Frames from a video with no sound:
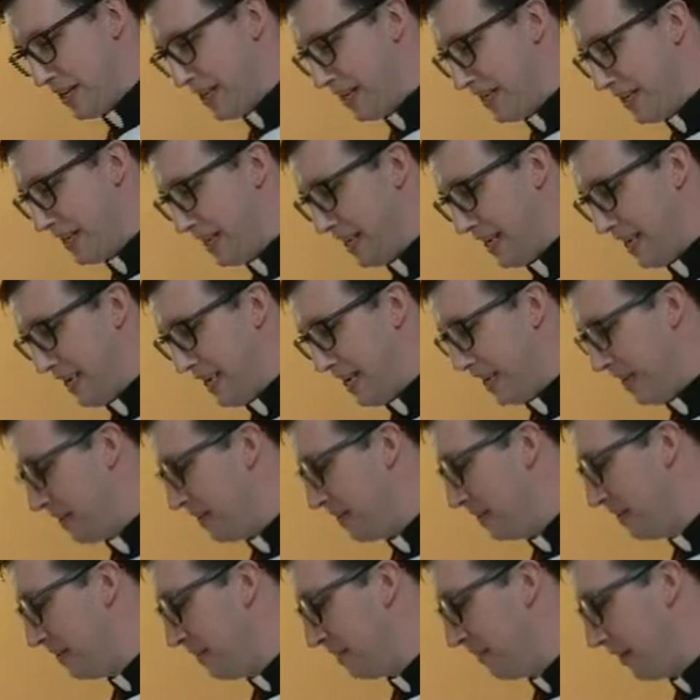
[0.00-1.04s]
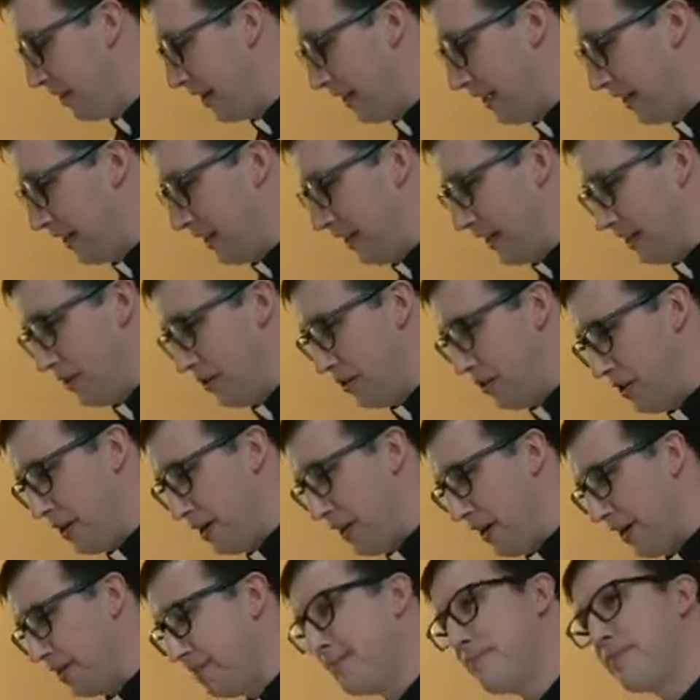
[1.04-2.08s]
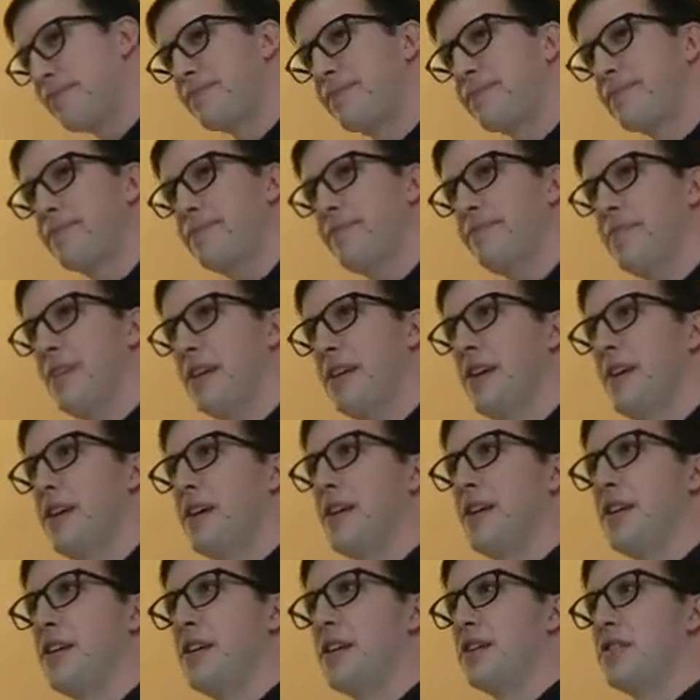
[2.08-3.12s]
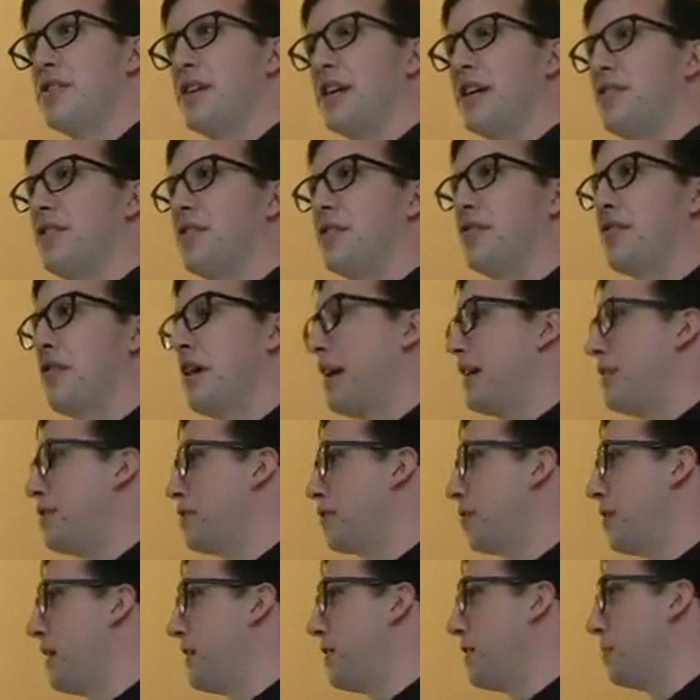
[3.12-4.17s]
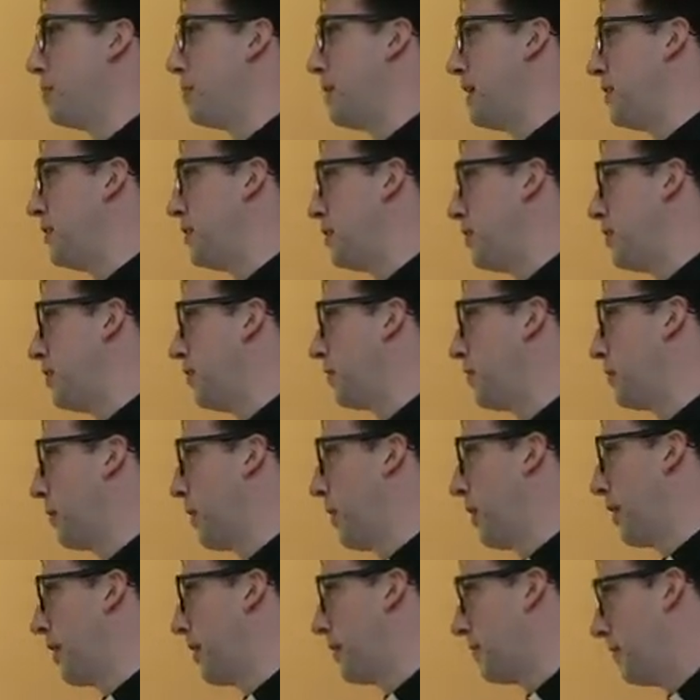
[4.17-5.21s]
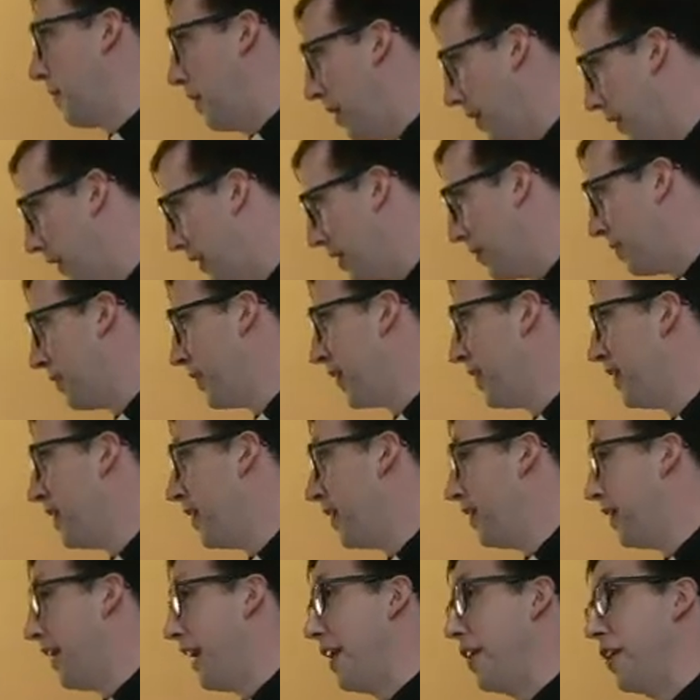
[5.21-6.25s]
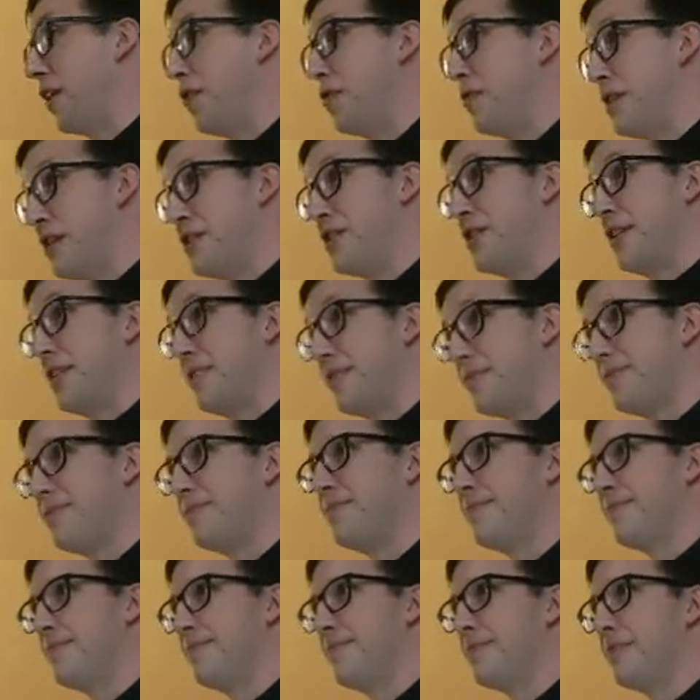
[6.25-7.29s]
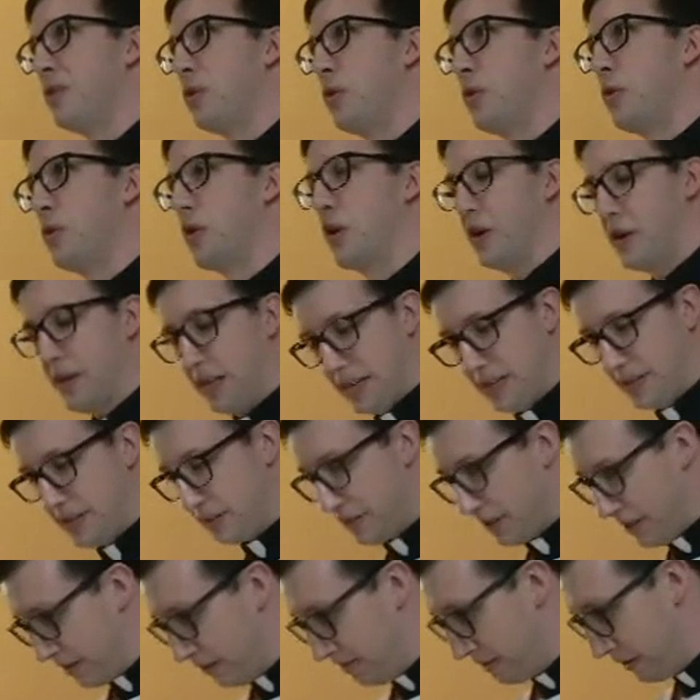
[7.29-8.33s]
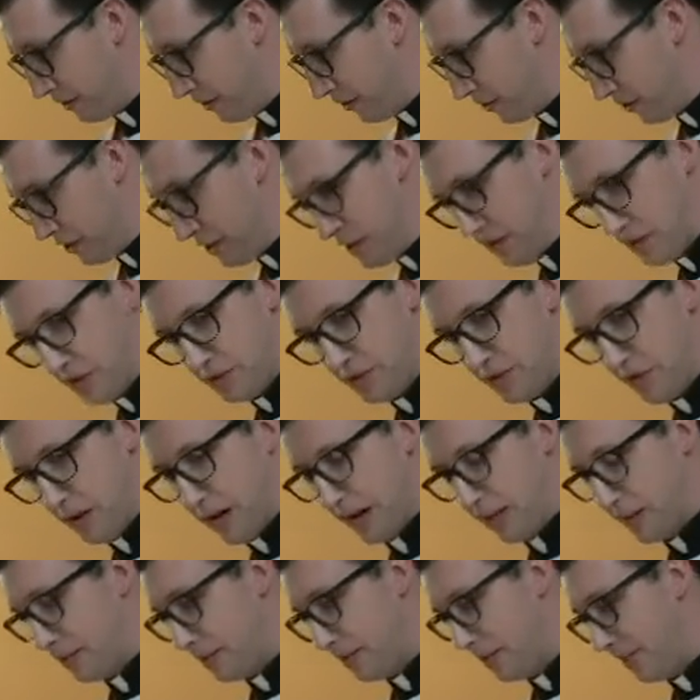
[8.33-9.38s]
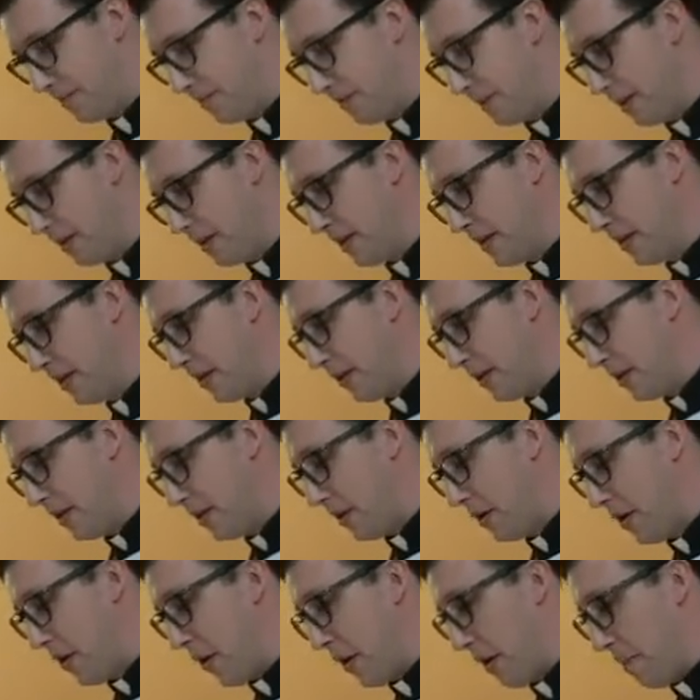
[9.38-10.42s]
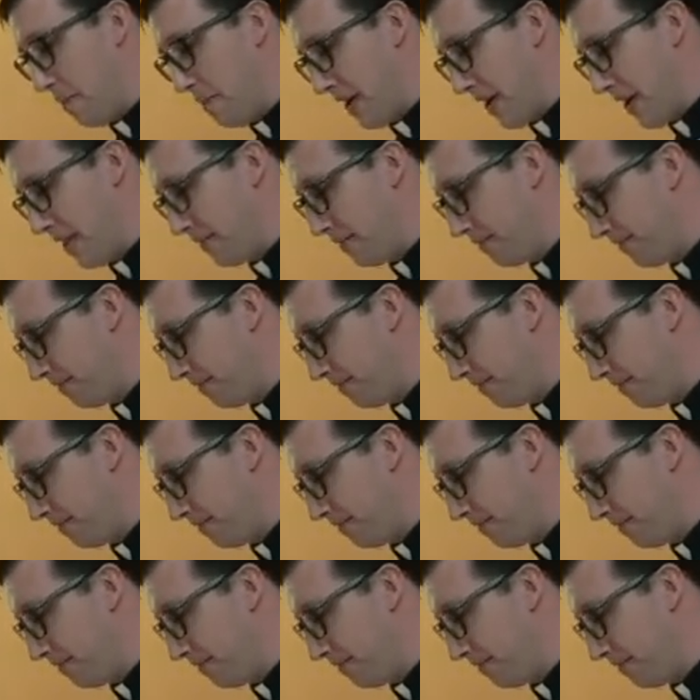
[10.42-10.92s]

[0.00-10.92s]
indeed. Alleluia. Dear saints in Christ, grace and peace to you from God our Father and our risen Lord and Savior Jesus Christ. Amen.